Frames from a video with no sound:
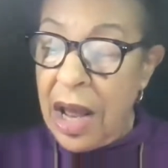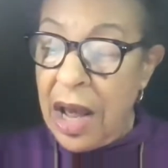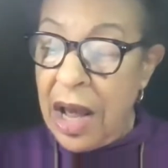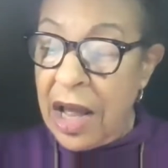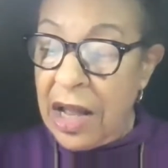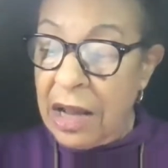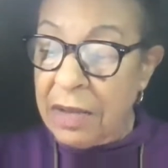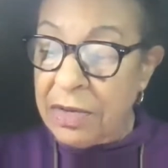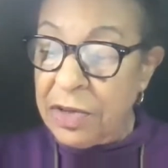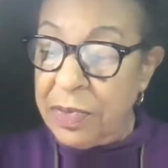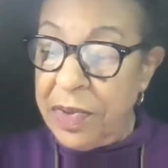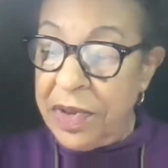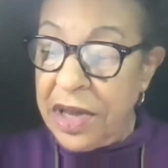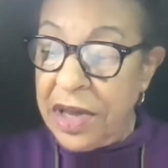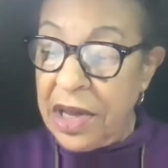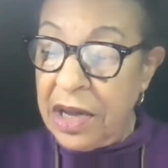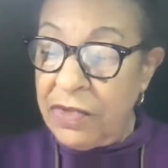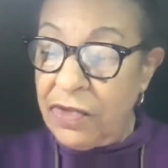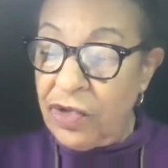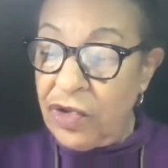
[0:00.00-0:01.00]
I am
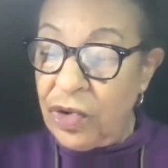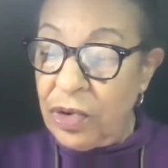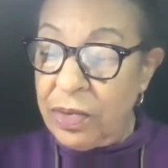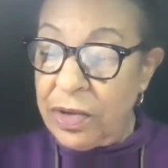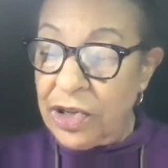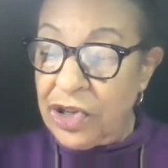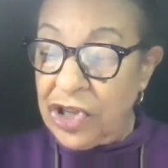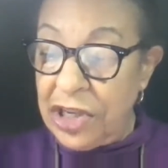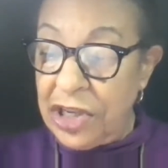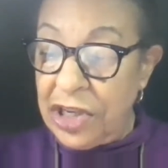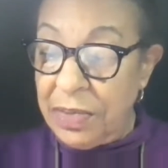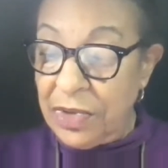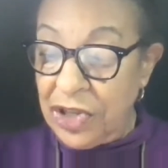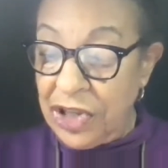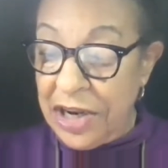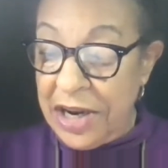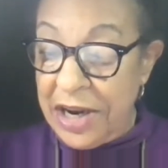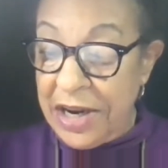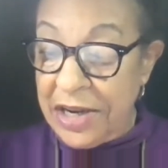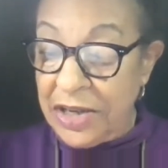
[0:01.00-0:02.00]
speaking of true regime
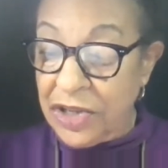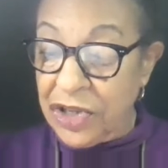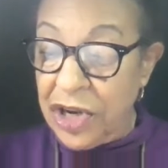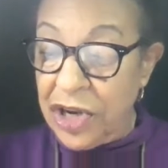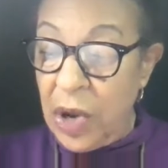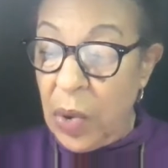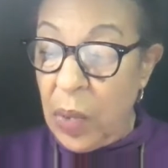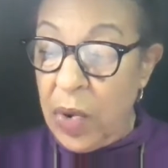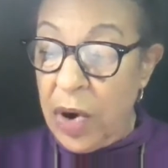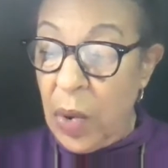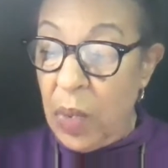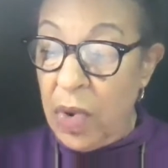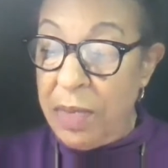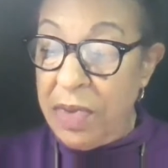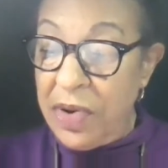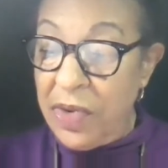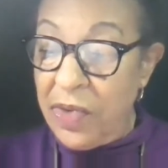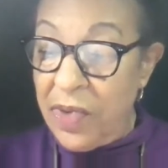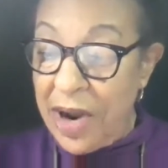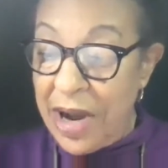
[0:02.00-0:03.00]
change, where
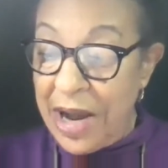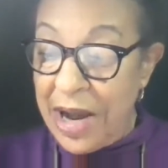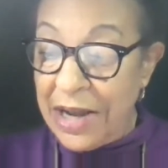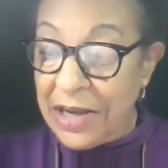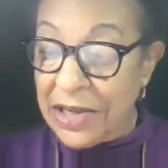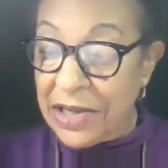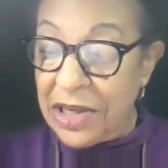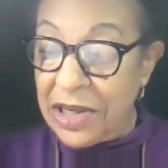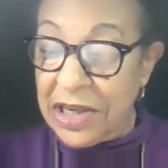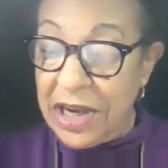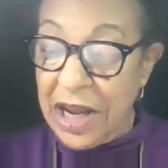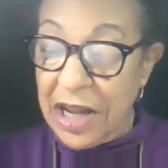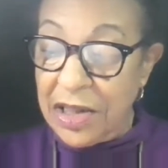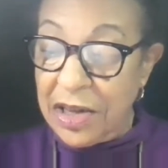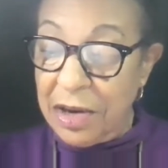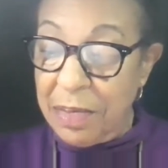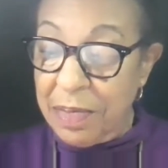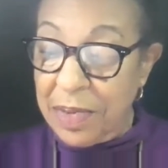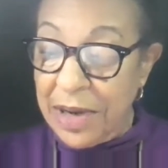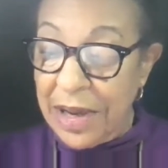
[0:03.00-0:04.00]
women rise to take
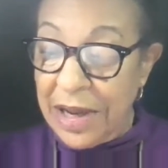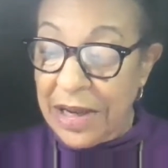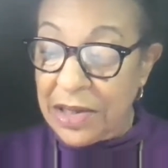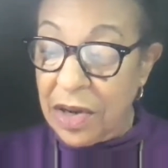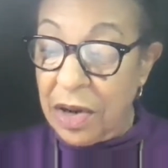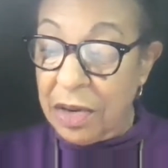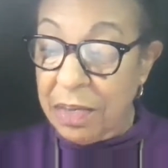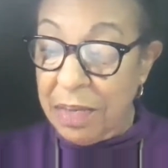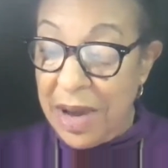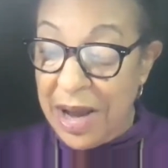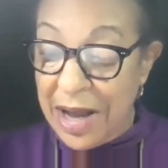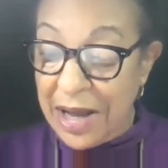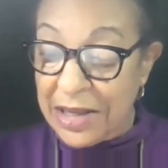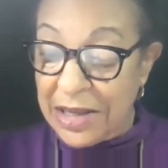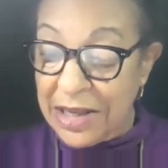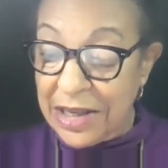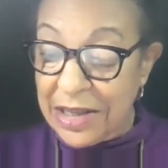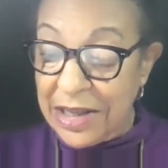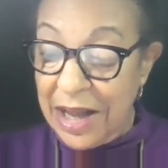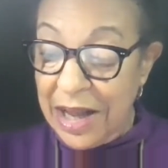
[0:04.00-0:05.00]
their place en
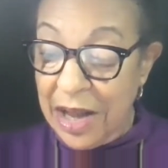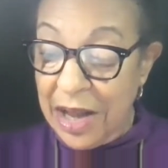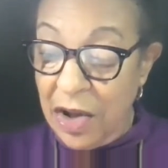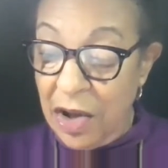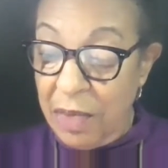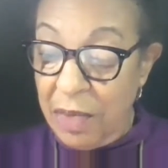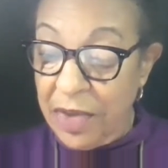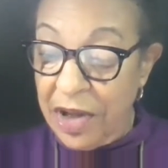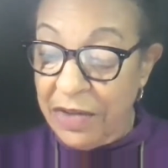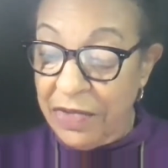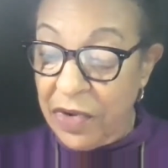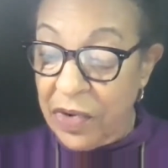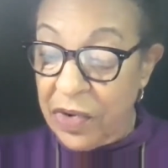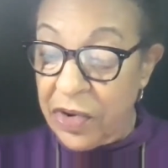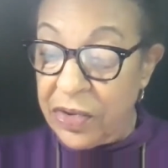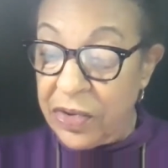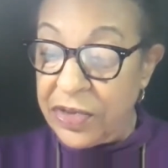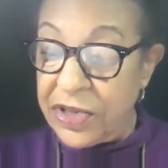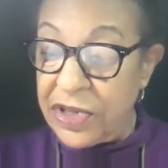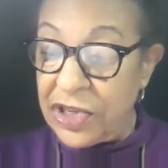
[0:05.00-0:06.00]
masse at the helm of
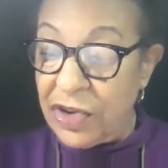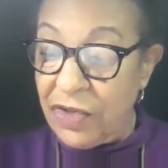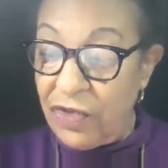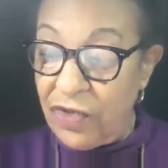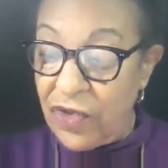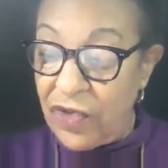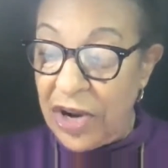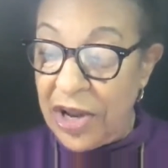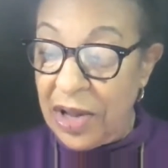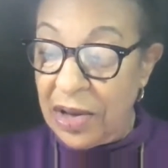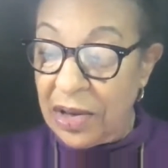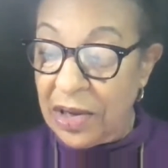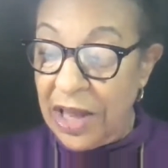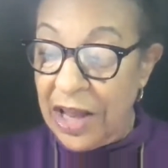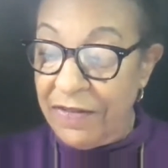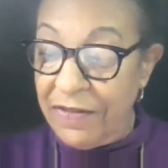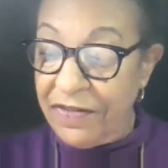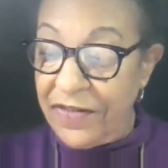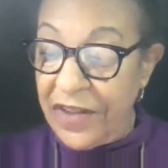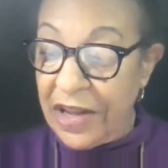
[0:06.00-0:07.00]
Earth's frail
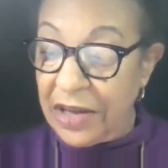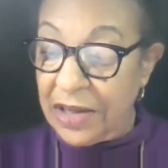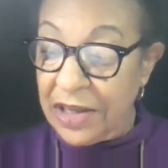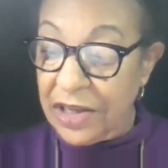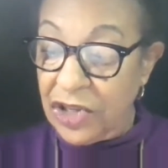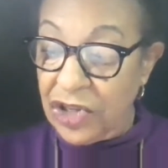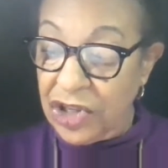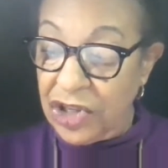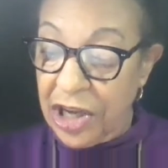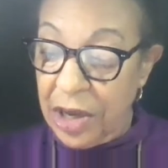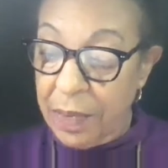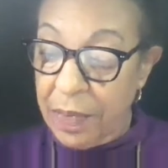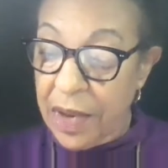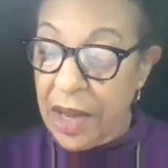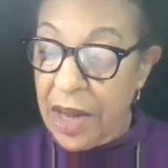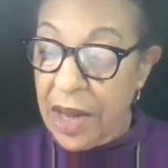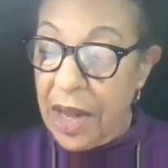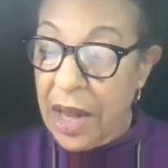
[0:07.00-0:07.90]
and failing ship,